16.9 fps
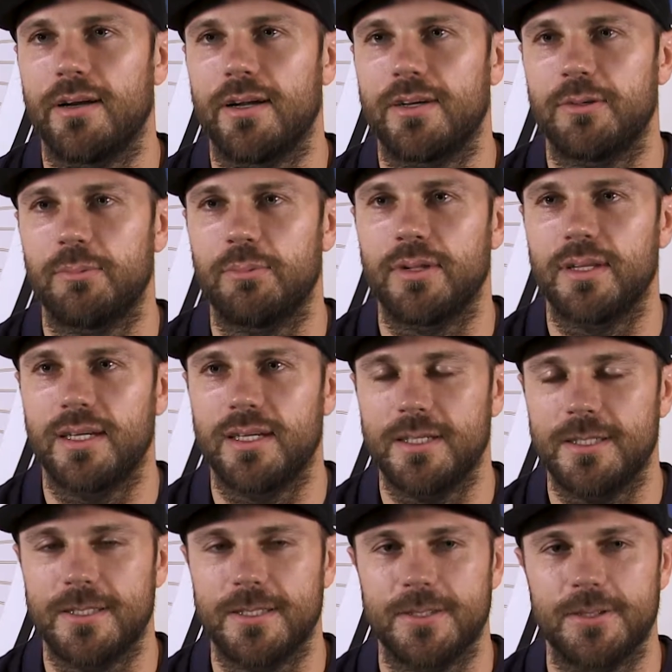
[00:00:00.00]
I got to play,
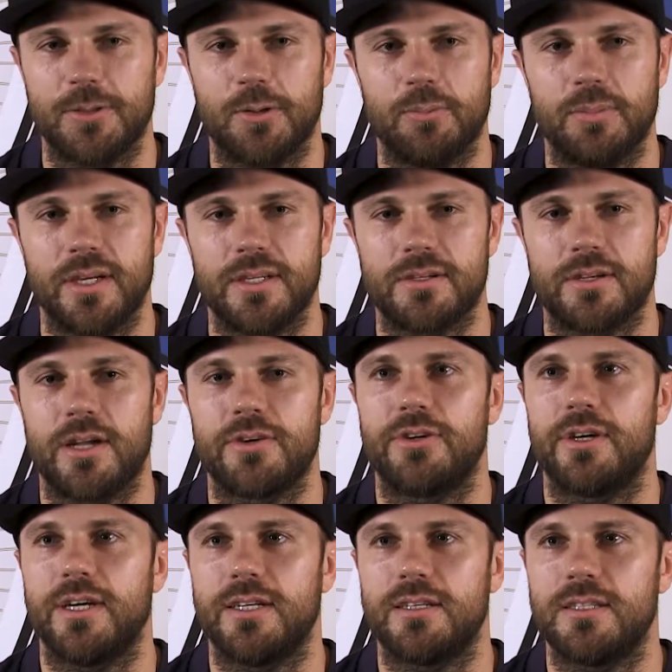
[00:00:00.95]
you know, basically
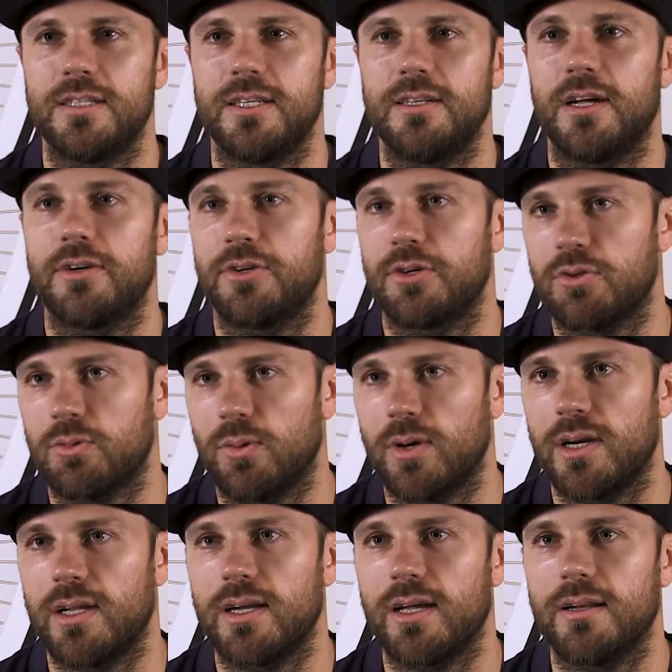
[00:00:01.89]
under 18, under
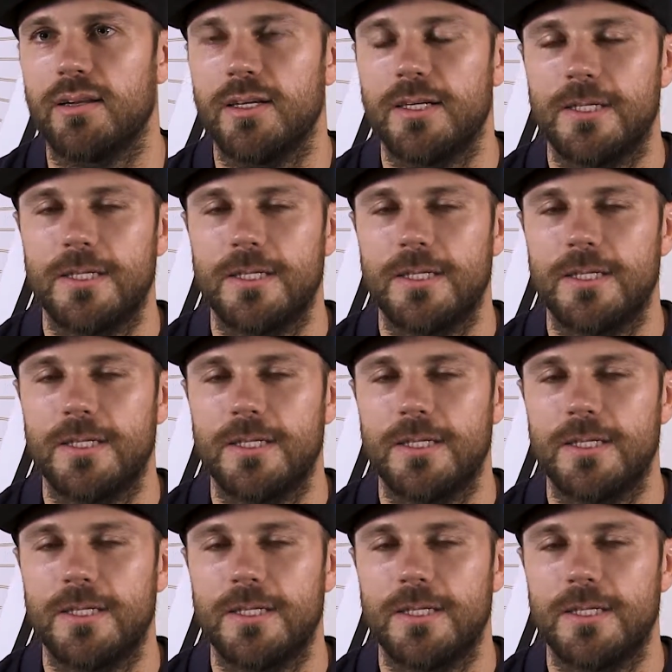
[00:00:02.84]
20, and